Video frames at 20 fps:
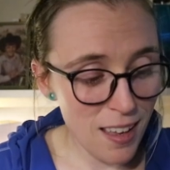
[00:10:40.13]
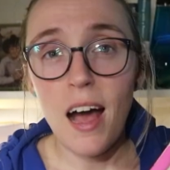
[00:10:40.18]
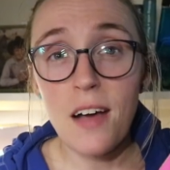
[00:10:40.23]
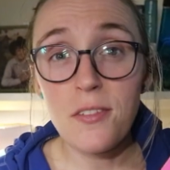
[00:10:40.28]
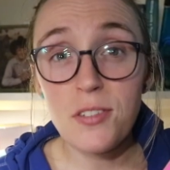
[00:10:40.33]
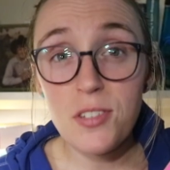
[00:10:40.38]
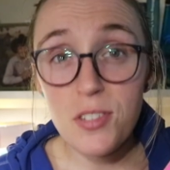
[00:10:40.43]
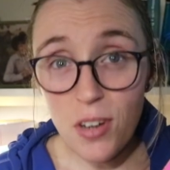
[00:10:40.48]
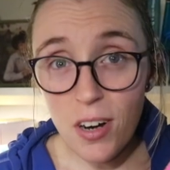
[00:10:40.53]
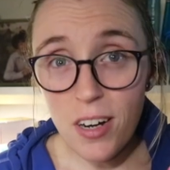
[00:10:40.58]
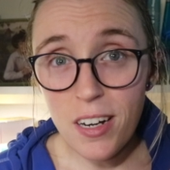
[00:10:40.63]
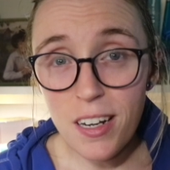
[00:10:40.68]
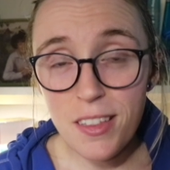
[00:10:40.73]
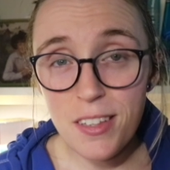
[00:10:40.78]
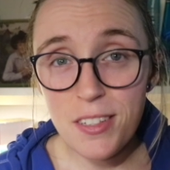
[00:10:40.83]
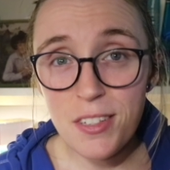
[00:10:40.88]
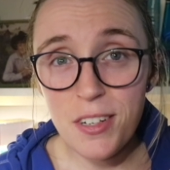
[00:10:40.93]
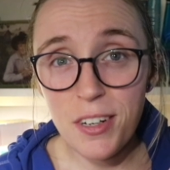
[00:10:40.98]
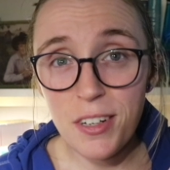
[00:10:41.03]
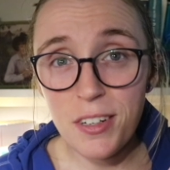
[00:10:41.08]
I've started
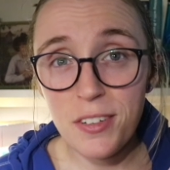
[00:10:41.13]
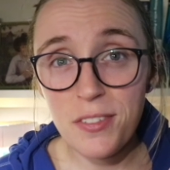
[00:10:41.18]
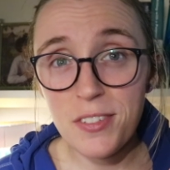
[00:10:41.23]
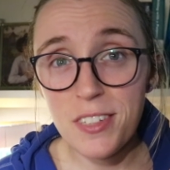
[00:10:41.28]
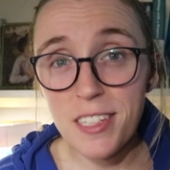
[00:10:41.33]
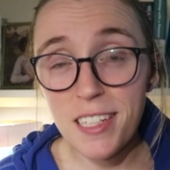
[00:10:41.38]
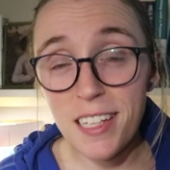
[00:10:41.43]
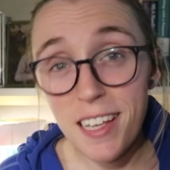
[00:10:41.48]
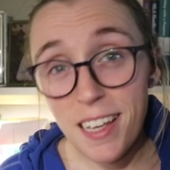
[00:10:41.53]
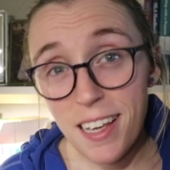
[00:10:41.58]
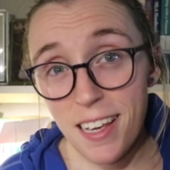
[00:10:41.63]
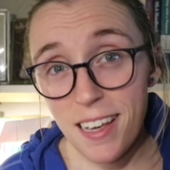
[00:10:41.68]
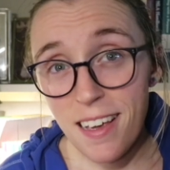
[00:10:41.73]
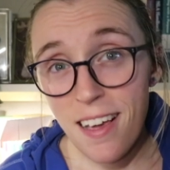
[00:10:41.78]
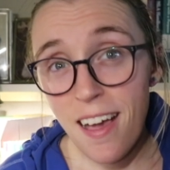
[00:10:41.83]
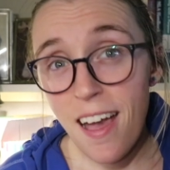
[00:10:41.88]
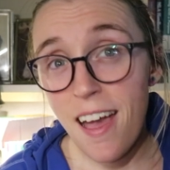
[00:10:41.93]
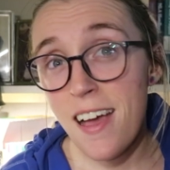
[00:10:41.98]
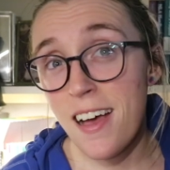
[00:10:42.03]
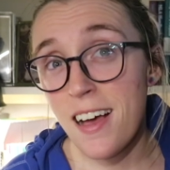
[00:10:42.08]
The Turn of the
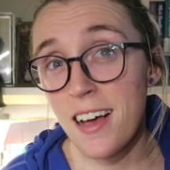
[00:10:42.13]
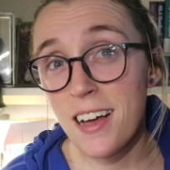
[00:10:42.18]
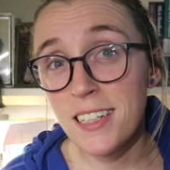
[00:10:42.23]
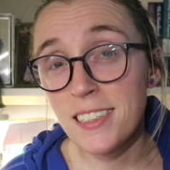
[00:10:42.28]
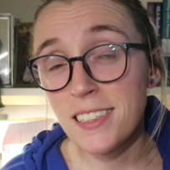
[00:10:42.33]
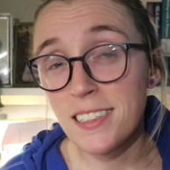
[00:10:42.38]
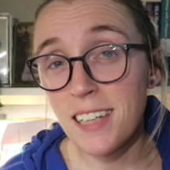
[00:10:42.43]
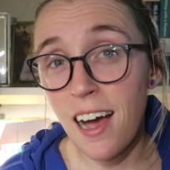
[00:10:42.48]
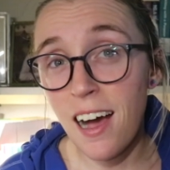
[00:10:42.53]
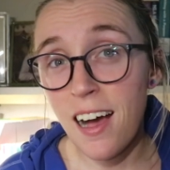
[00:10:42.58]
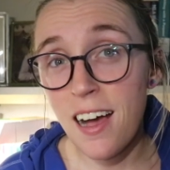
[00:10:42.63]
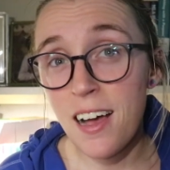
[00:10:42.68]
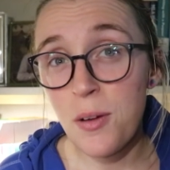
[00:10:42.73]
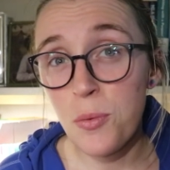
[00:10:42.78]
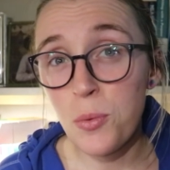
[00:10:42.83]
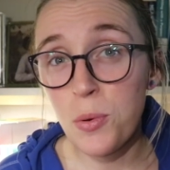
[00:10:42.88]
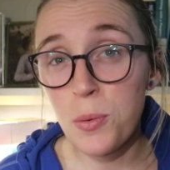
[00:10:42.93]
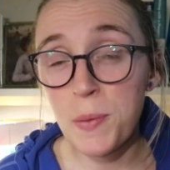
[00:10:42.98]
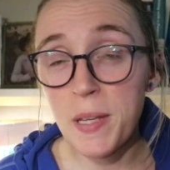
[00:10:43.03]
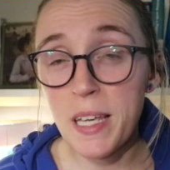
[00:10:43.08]
Key, and I
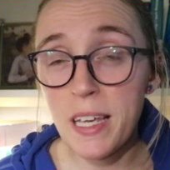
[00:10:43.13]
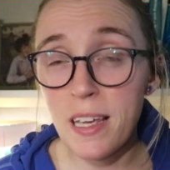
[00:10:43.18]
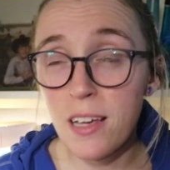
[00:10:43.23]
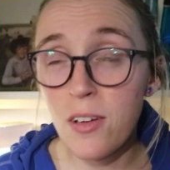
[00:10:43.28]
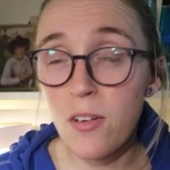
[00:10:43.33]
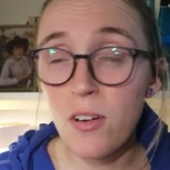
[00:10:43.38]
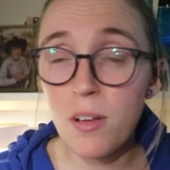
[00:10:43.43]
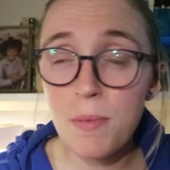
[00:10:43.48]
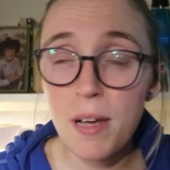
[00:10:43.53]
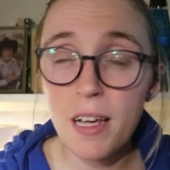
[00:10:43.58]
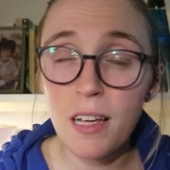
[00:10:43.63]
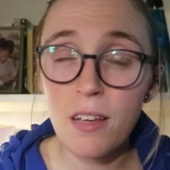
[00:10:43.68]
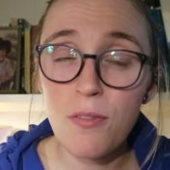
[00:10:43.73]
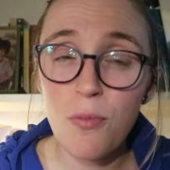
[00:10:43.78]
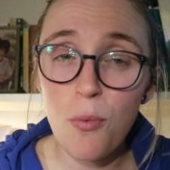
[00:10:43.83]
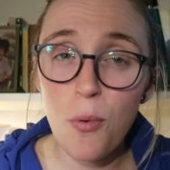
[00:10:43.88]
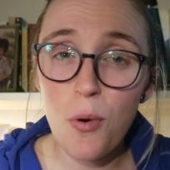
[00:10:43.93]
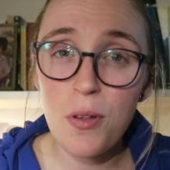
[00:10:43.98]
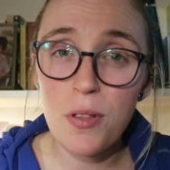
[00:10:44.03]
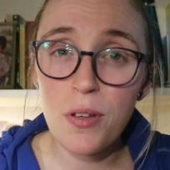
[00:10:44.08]
will be going back and
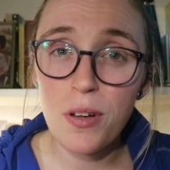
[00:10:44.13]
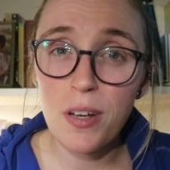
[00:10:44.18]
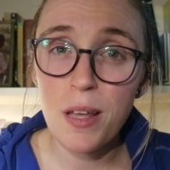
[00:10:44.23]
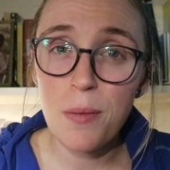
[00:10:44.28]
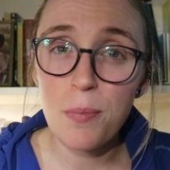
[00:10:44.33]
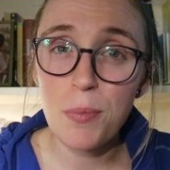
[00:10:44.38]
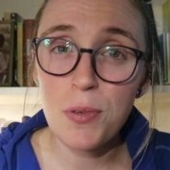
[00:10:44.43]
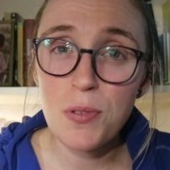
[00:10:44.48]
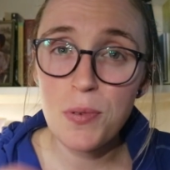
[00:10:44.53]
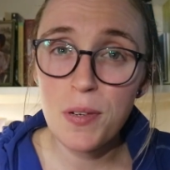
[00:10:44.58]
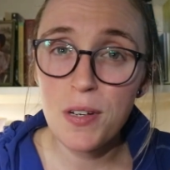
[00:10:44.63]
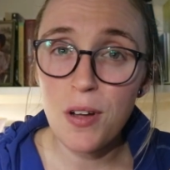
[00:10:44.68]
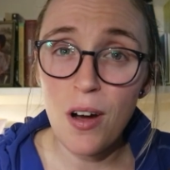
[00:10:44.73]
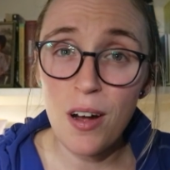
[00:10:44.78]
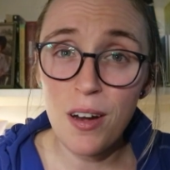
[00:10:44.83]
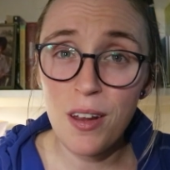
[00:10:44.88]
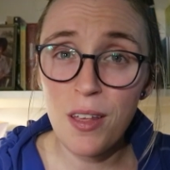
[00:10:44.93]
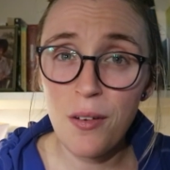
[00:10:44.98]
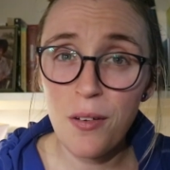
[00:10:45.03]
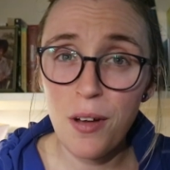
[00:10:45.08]
forth on it between
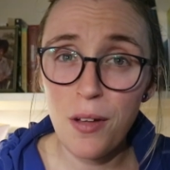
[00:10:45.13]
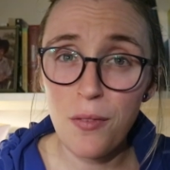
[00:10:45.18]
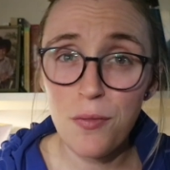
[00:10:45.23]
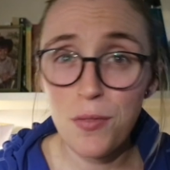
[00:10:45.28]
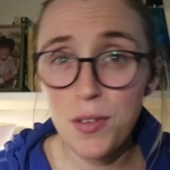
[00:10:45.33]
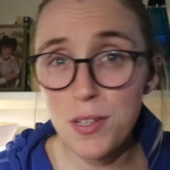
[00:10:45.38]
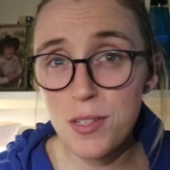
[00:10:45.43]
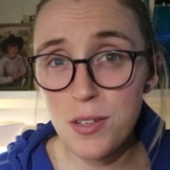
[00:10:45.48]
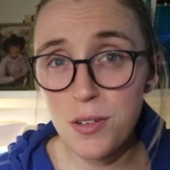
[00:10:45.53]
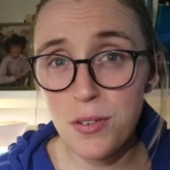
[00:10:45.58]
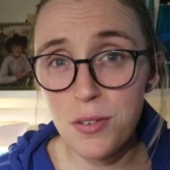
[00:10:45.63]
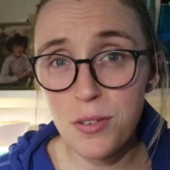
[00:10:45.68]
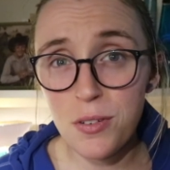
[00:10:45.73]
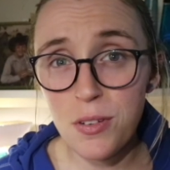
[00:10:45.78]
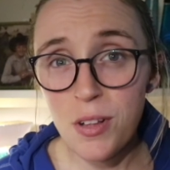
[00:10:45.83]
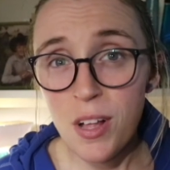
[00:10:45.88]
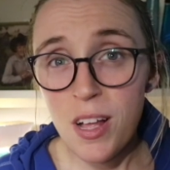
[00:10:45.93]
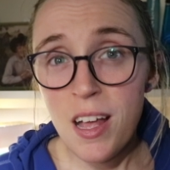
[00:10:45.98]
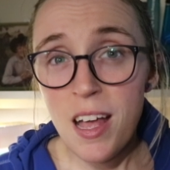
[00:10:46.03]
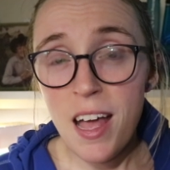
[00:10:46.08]
audio and
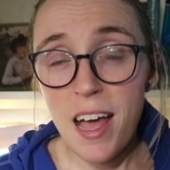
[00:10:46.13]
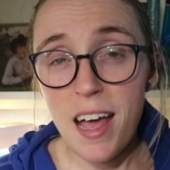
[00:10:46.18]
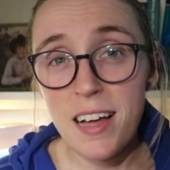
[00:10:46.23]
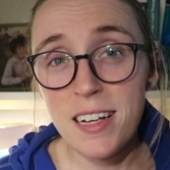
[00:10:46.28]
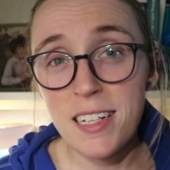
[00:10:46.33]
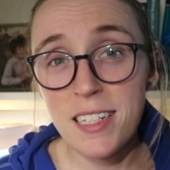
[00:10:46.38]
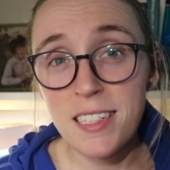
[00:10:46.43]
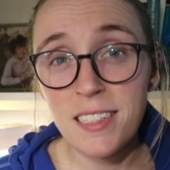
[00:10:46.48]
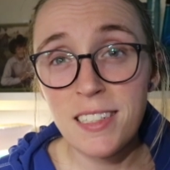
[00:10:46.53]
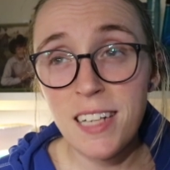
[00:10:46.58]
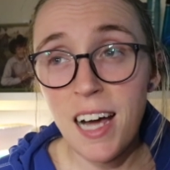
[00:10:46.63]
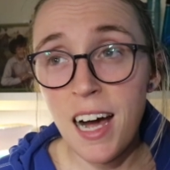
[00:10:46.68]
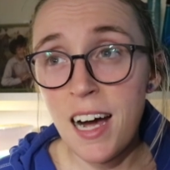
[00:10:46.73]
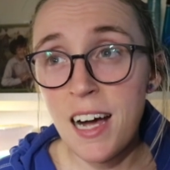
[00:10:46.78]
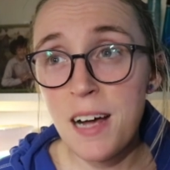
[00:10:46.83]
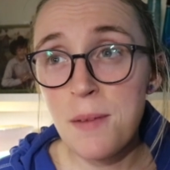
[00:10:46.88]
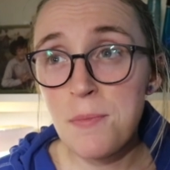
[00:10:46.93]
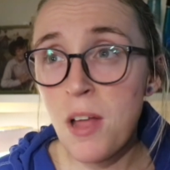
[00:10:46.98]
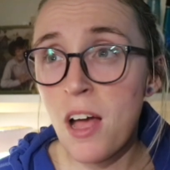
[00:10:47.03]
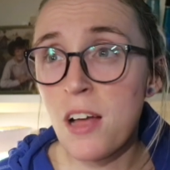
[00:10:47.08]
physical, and
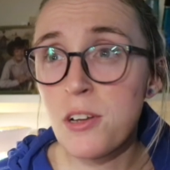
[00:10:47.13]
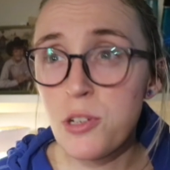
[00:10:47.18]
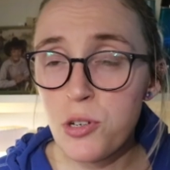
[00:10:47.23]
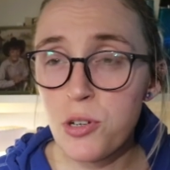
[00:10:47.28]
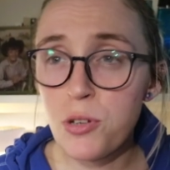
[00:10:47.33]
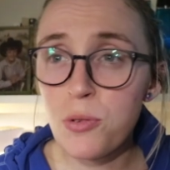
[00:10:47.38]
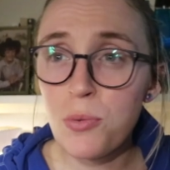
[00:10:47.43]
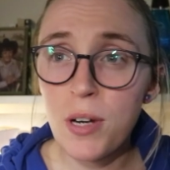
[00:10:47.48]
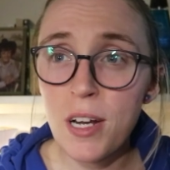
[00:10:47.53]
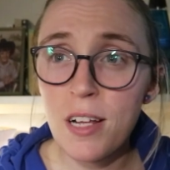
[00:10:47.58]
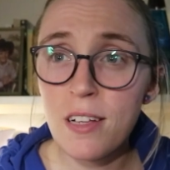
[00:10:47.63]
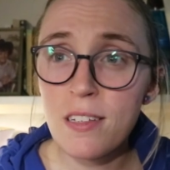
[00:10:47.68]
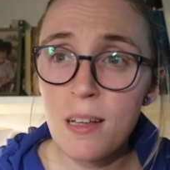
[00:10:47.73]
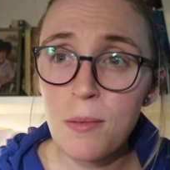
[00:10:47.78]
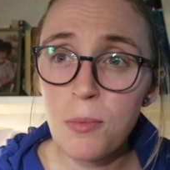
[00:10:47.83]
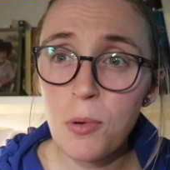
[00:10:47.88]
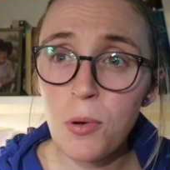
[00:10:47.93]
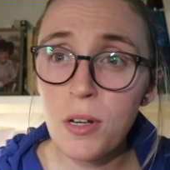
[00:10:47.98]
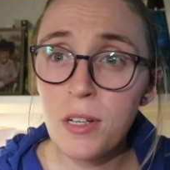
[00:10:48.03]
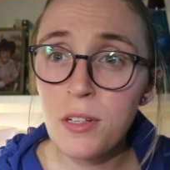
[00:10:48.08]
I'm not sure what else
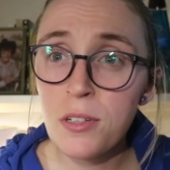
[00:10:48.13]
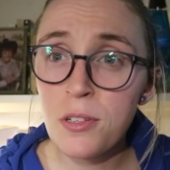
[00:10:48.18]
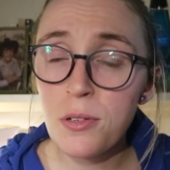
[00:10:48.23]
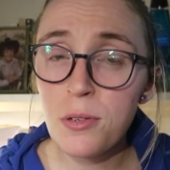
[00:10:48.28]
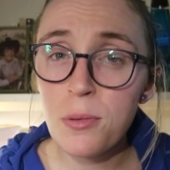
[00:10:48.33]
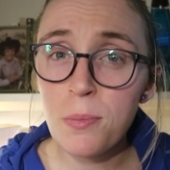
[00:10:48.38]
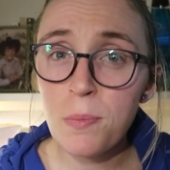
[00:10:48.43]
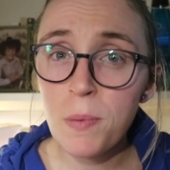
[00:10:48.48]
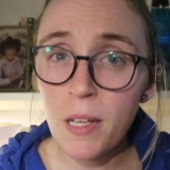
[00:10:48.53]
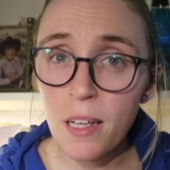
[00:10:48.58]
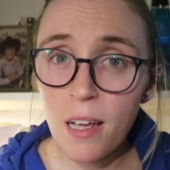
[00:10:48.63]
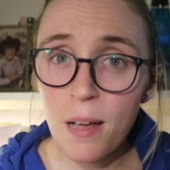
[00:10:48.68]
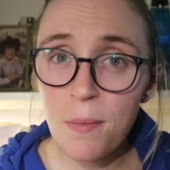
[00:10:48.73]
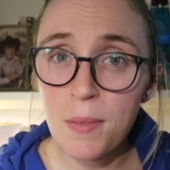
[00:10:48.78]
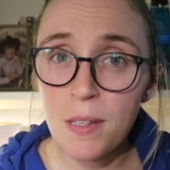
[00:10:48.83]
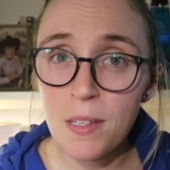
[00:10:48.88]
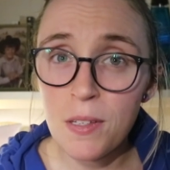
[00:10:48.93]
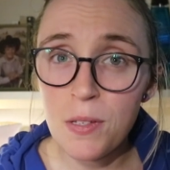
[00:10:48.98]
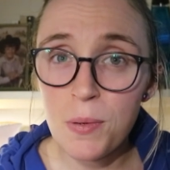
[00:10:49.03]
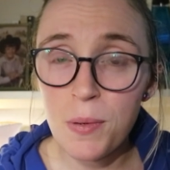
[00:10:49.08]
I'm going to pick up
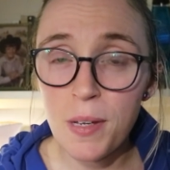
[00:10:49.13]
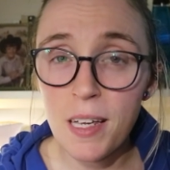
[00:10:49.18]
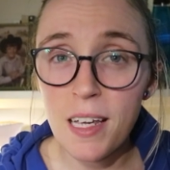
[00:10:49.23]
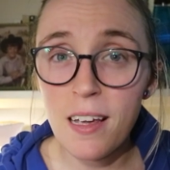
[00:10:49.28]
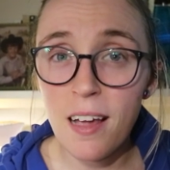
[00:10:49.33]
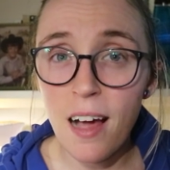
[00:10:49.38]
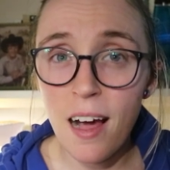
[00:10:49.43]
this week.